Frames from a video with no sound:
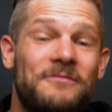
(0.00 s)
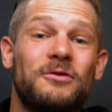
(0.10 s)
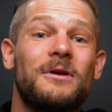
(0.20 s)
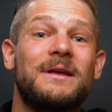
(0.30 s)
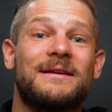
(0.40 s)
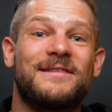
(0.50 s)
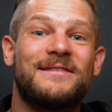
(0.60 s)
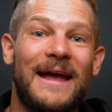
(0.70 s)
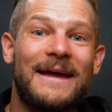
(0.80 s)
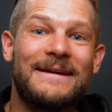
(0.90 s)
If you're looking to
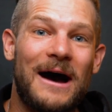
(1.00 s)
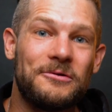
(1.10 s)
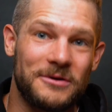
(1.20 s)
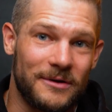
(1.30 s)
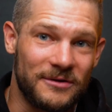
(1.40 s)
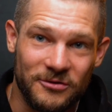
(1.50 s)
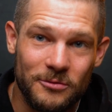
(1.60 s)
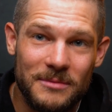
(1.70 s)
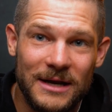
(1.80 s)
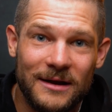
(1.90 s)
stand out during
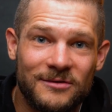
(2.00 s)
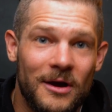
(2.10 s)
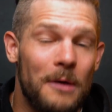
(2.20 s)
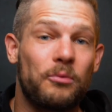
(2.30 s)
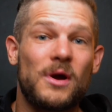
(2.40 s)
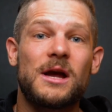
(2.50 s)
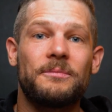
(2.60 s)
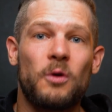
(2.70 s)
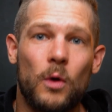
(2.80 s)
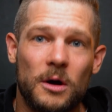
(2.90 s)
Zoom meetings, break
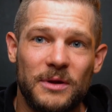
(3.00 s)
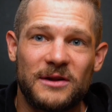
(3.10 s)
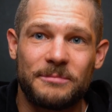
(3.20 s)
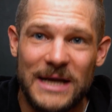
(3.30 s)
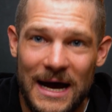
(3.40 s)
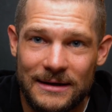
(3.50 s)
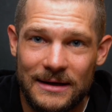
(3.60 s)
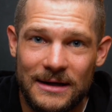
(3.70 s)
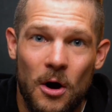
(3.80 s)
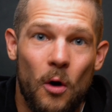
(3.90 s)
up the workplace
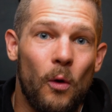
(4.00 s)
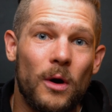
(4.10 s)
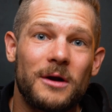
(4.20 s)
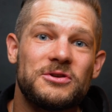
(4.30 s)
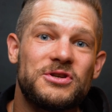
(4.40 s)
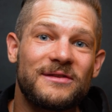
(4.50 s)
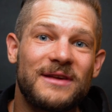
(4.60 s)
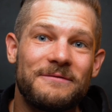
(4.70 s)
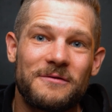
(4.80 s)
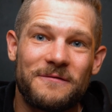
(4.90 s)
monotony, or just
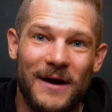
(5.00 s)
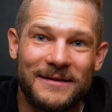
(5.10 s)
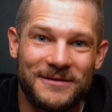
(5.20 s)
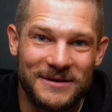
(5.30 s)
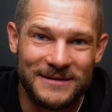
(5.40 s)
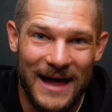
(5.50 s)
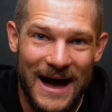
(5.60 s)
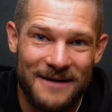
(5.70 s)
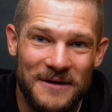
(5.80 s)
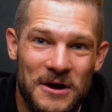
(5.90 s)
give your friends a good
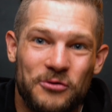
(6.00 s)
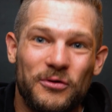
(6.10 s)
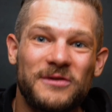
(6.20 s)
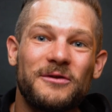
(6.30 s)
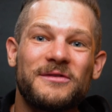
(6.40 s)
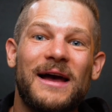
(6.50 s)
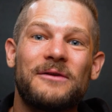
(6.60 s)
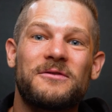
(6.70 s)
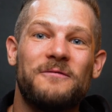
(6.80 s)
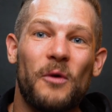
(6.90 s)
laugh,
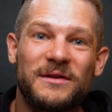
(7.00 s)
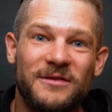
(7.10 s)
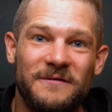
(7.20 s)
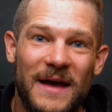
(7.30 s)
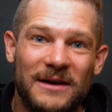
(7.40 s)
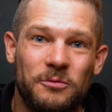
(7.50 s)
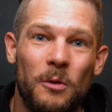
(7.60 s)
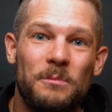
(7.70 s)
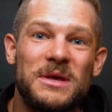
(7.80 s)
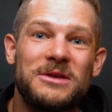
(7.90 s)
CrystalSound's voice effects
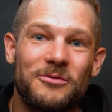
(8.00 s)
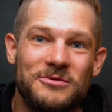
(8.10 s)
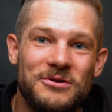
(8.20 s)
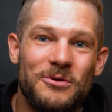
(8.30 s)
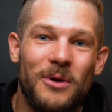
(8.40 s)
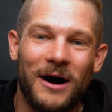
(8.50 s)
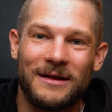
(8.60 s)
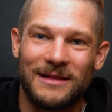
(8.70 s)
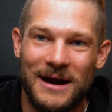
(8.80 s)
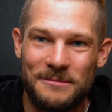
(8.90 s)
will be your new
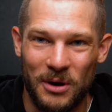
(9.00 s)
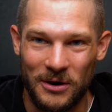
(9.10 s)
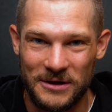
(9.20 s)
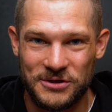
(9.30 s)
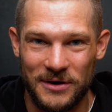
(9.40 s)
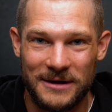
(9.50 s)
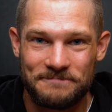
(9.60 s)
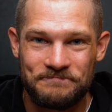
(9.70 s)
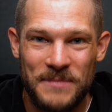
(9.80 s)
online party trick.